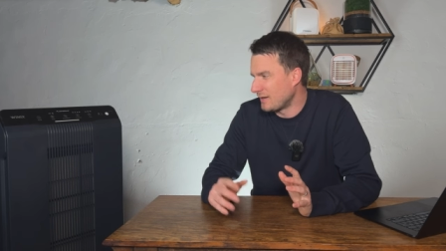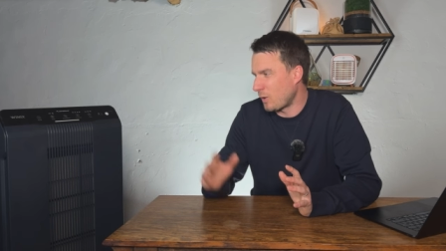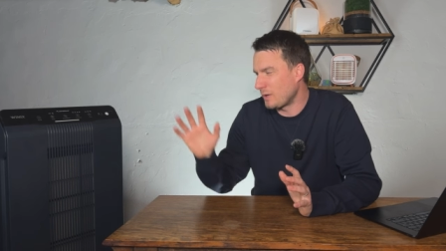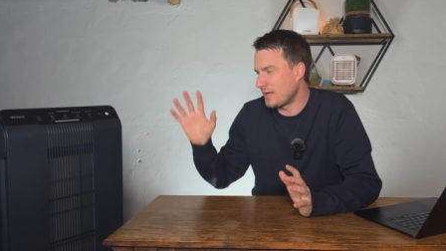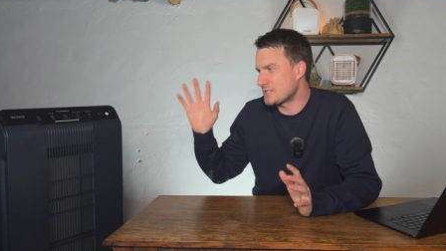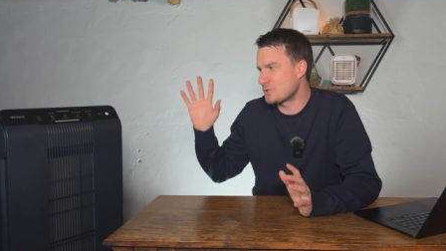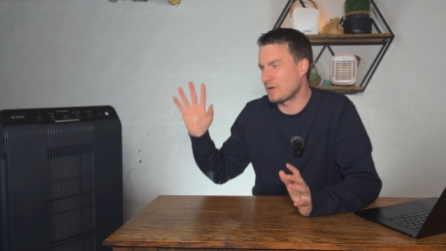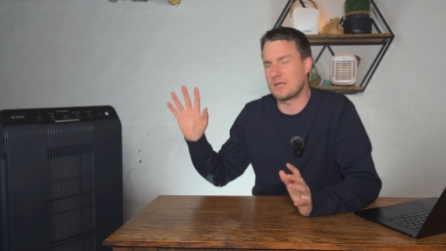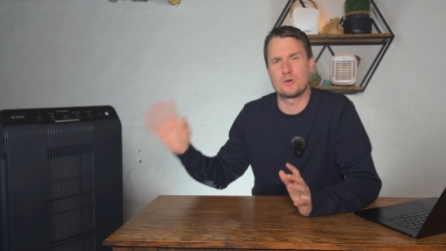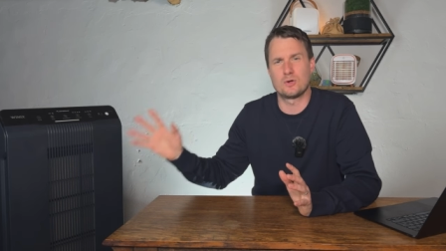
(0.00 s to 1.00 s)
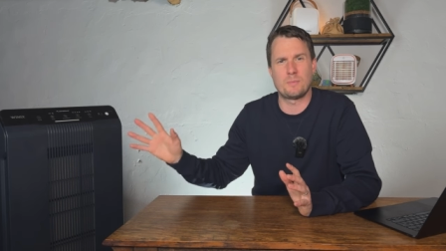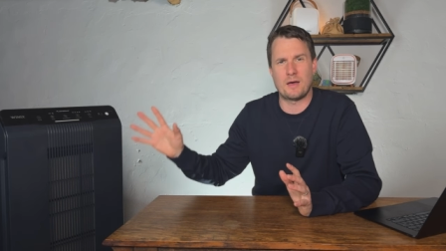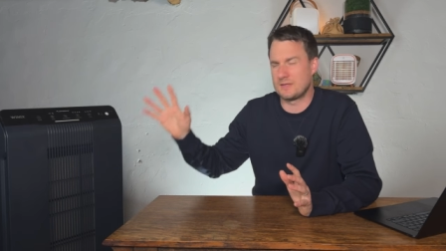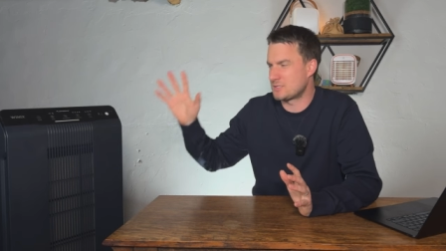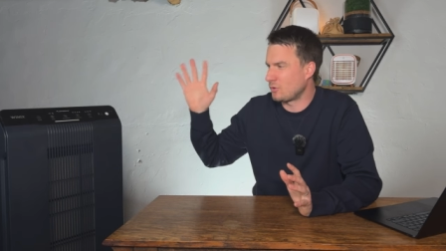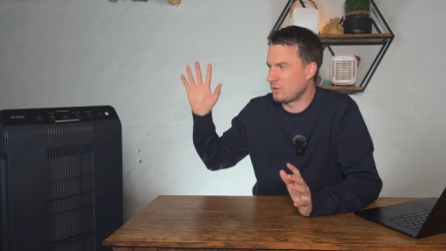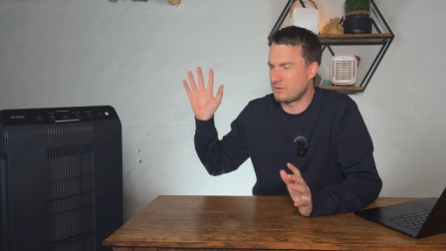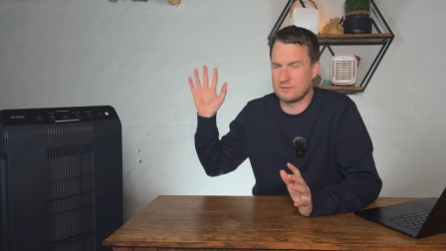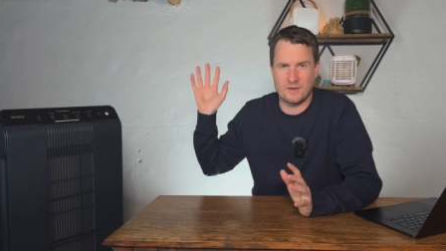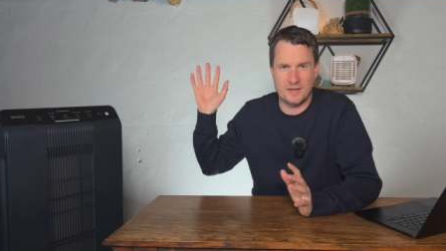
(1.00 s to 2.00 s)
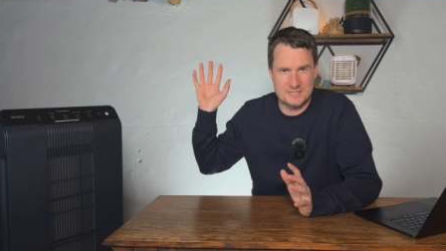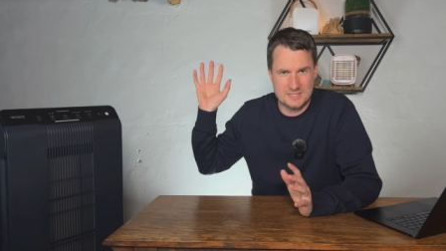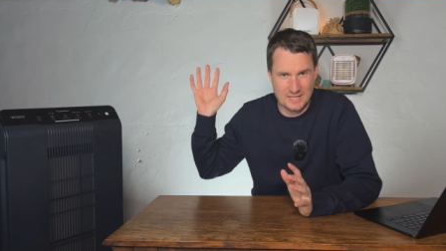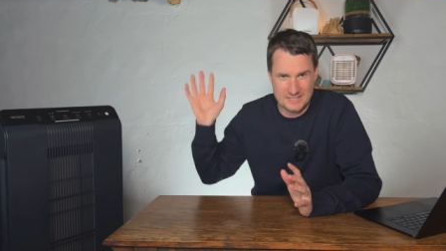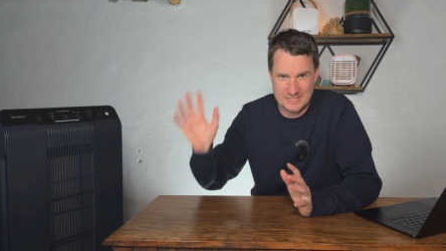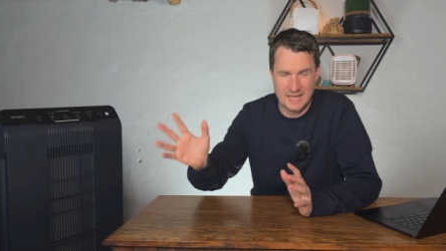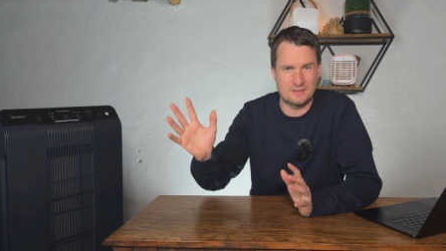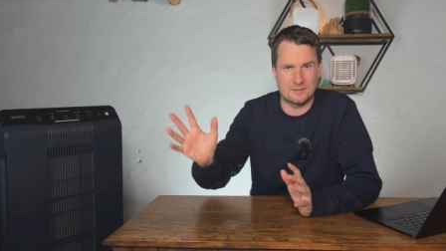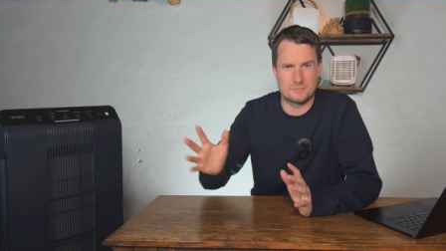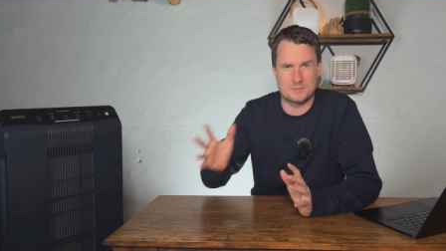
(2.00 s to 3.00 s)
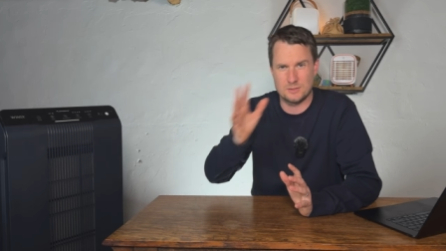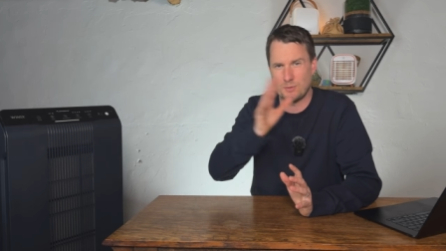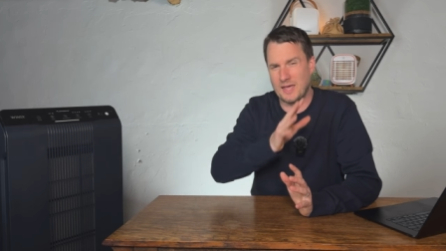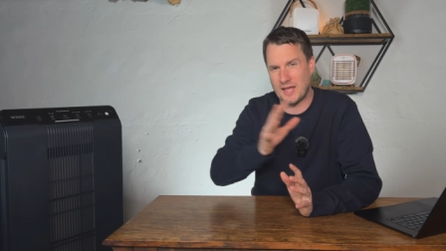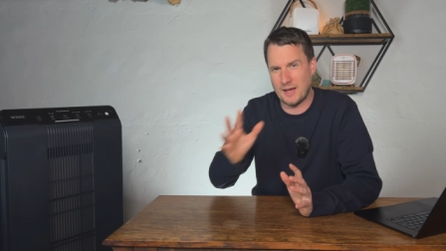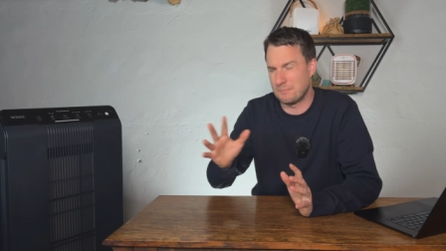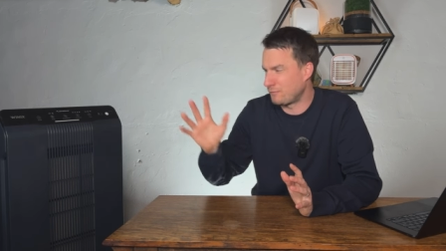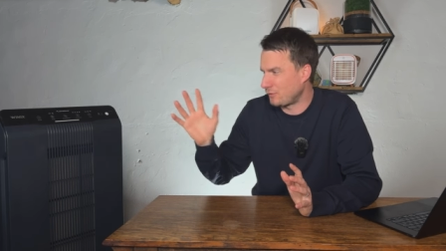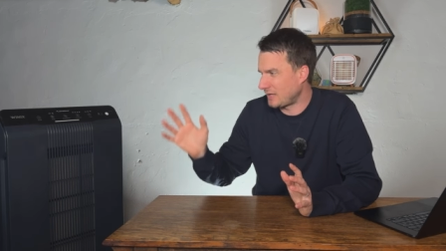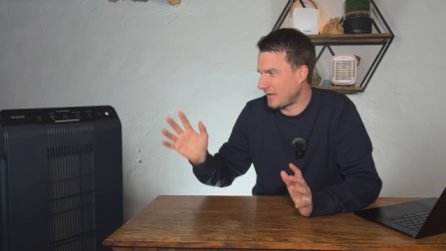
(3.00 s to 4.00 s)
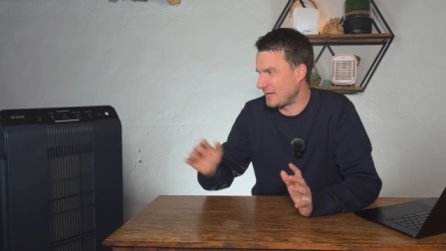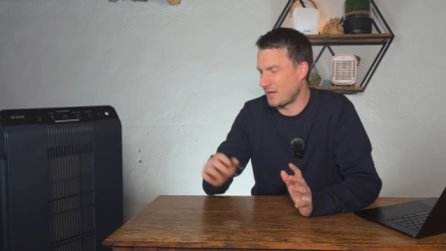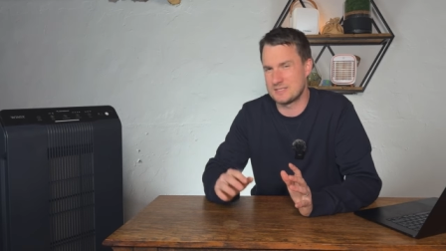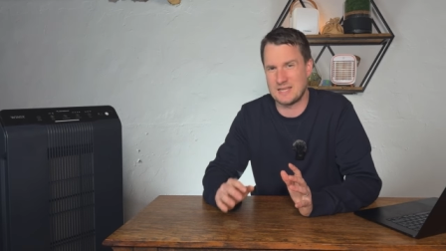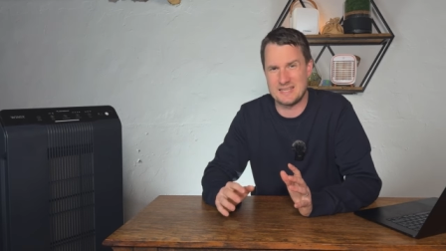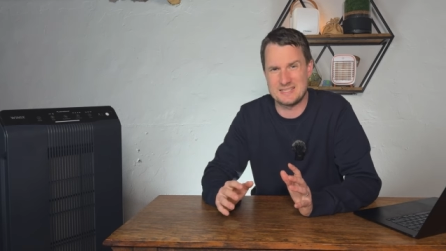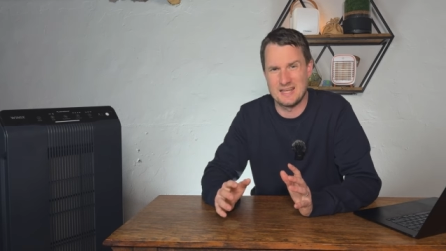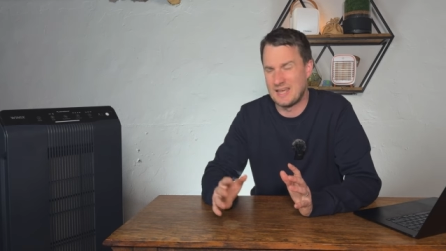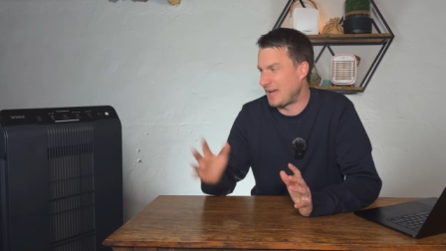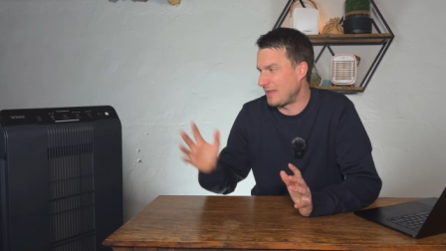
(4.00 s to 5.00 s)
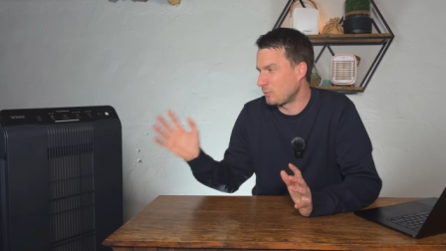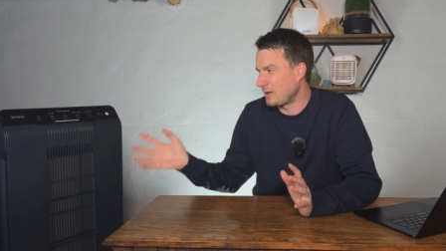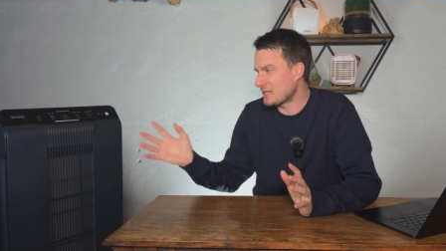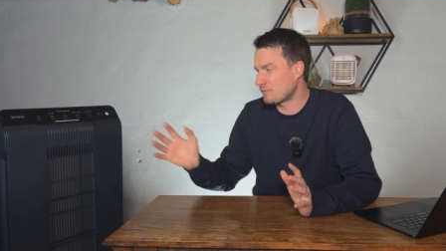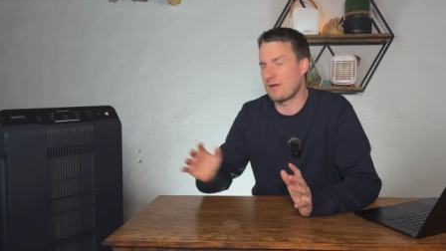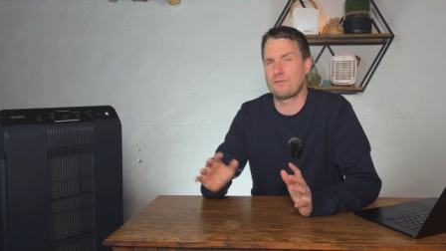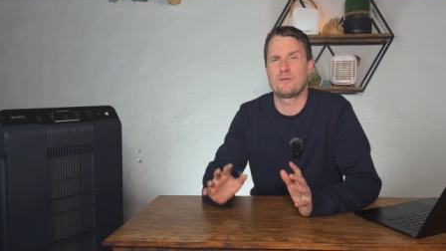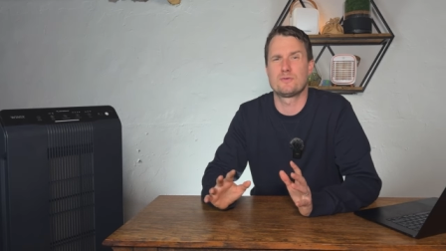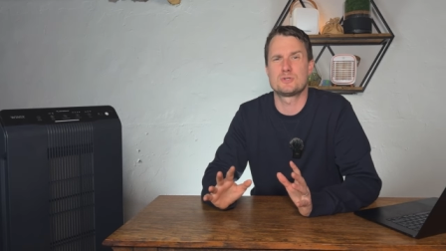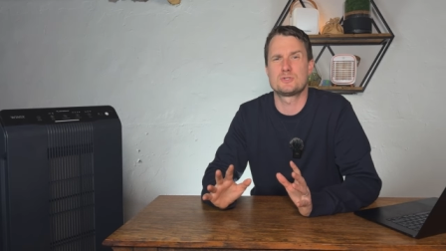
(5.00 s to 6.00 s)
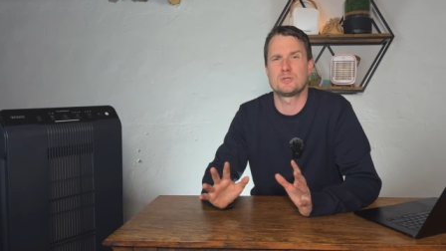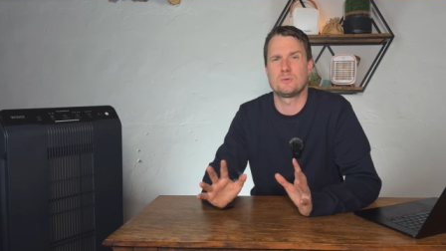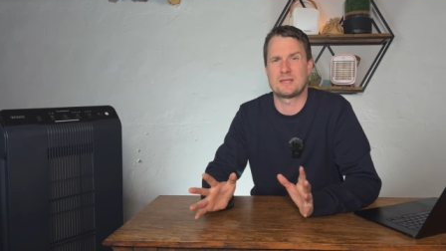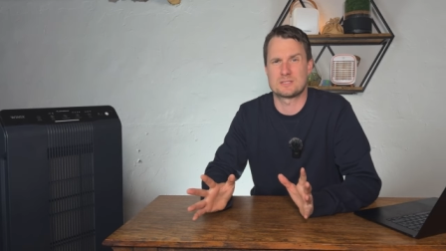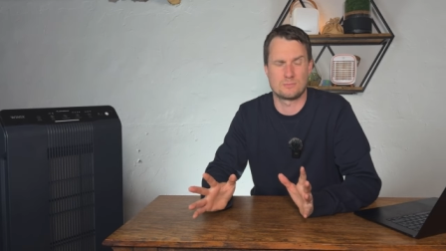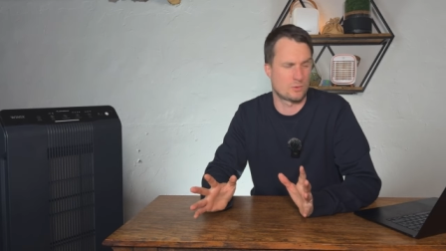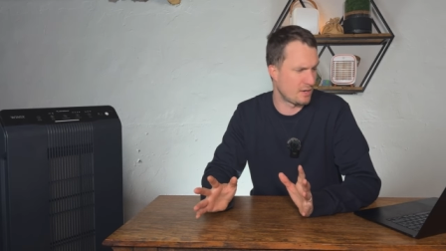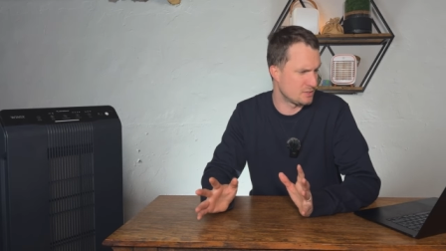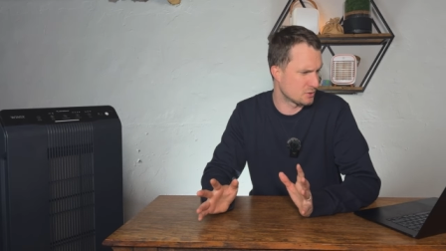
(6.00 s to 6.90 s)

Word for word: Now Winix is really good about this. All of the devices, they send them to AHAM for a CADR test, and the Winix 5502 has some great